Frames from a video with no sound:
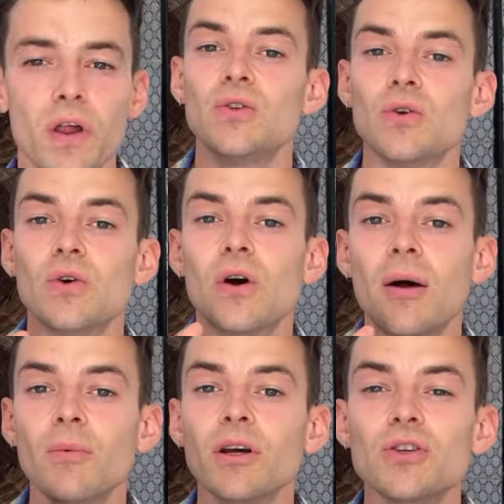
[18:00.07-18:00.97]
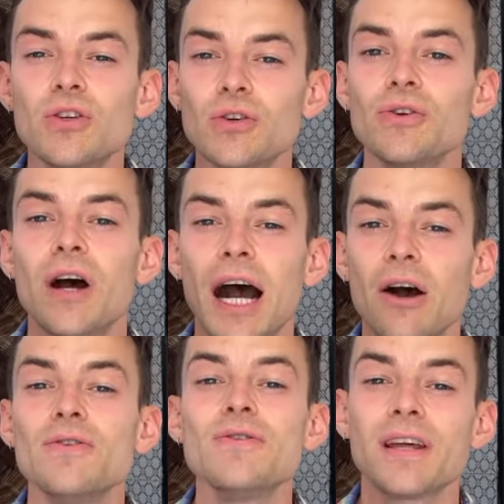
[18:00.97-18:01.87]
So I'm going to show you how
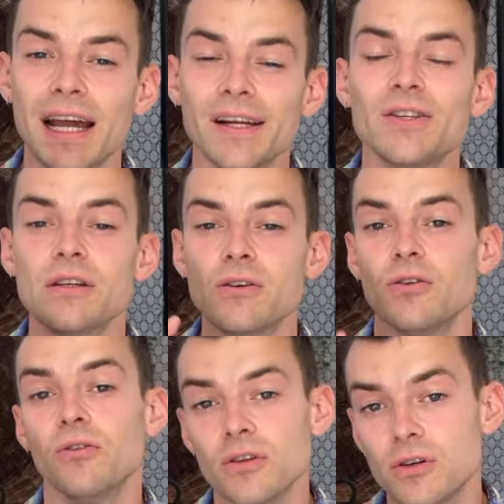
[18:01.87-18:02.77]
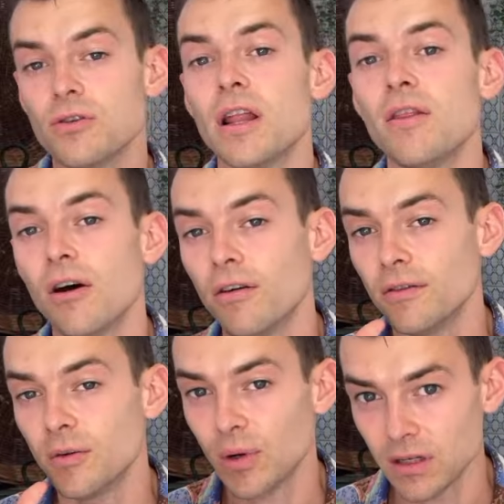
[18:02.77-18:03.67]
you can actually grow the strength of
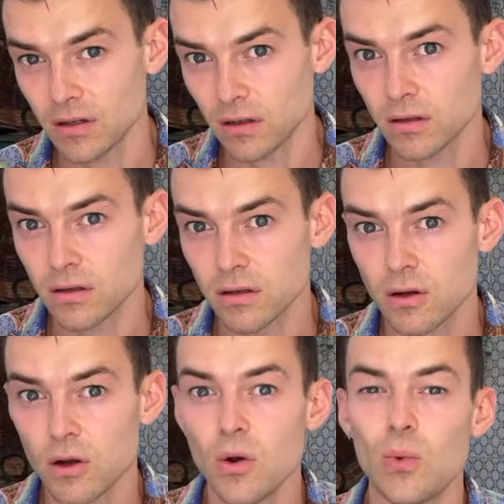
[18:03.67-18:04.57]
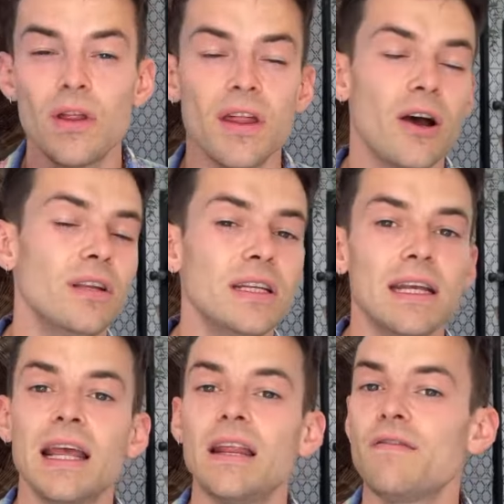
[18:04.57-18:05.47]
your muscles without
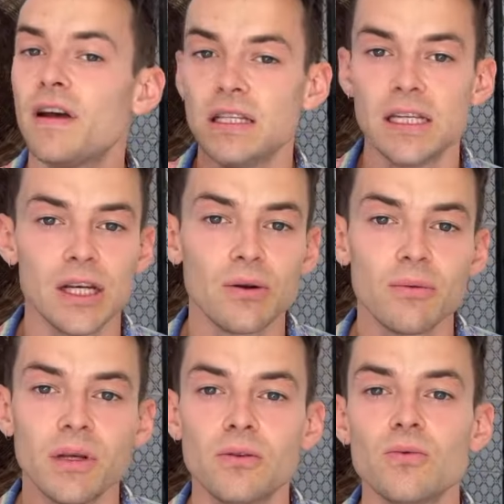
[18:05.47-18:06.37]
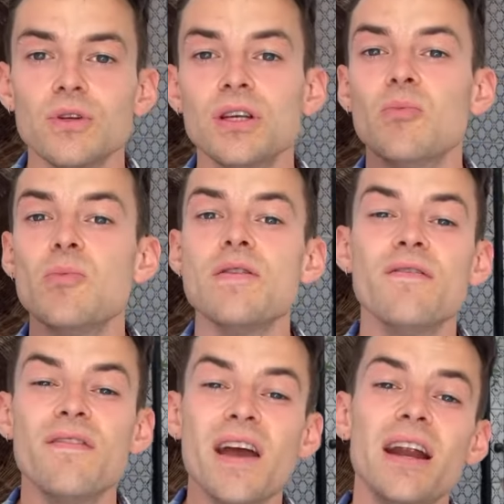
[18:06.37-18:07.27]
needing any fancy equipment, which can be
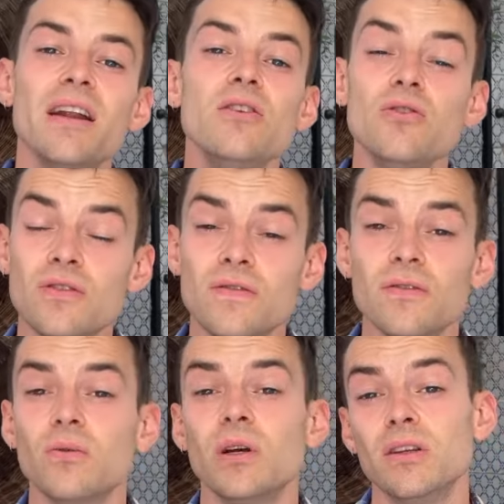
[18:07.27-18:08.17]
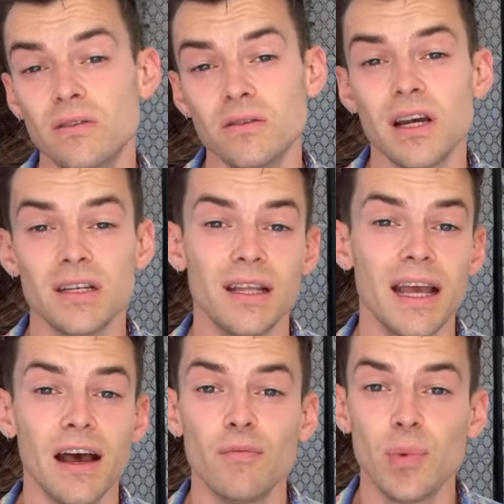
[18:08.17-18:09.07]
very useful when you do actually
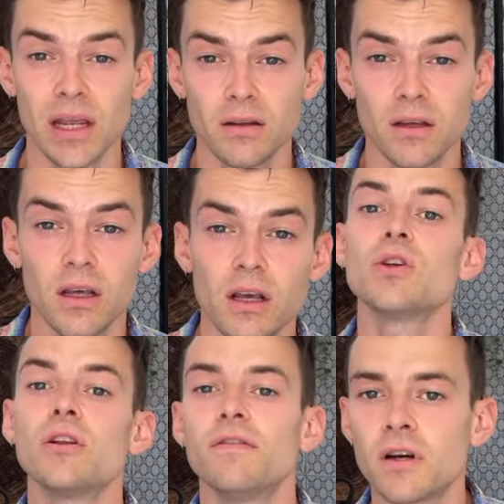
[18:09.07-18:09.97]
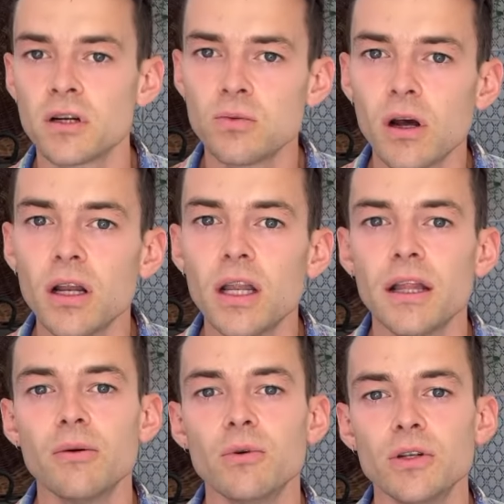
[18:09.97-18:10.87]
have pain. So the first one
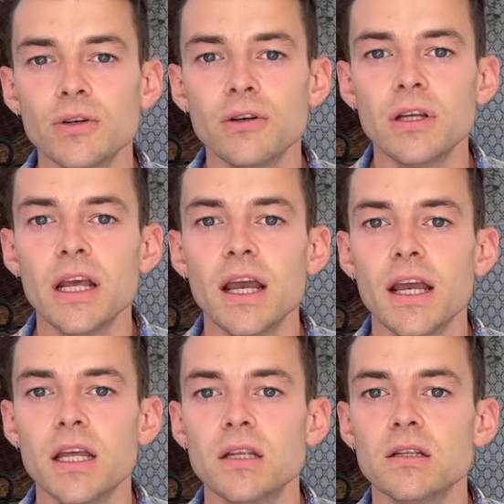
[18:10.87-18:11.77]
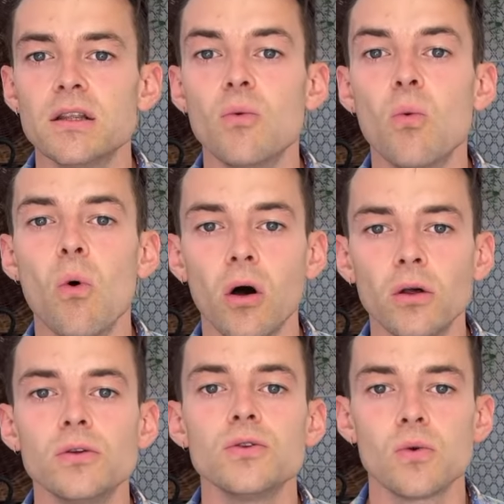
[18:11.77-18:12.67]
that we're doing is the
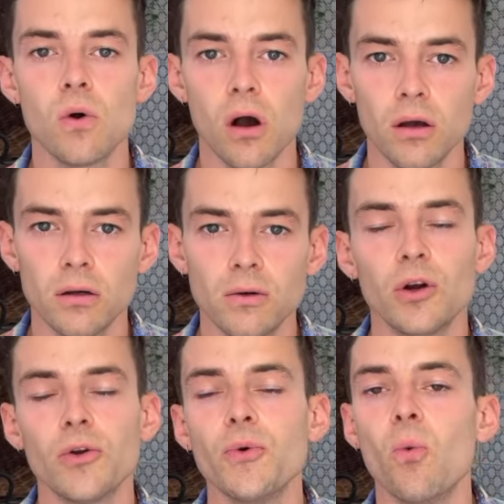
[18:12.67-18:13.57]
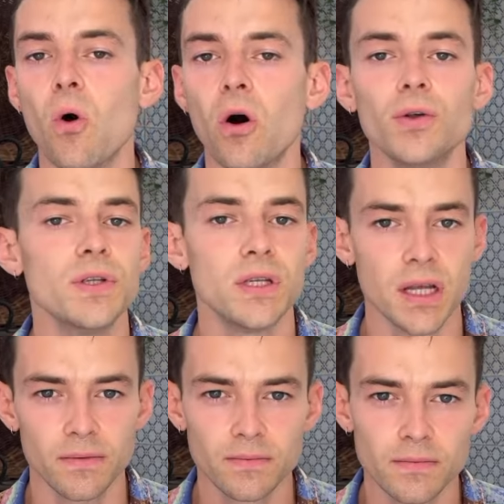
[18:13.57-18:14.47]
wall squat or the wall
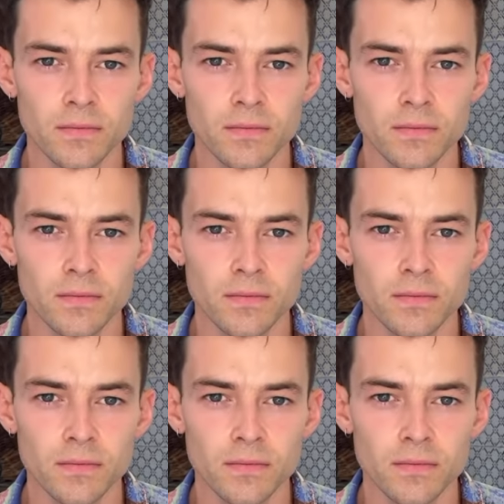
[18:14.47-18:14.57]
sit.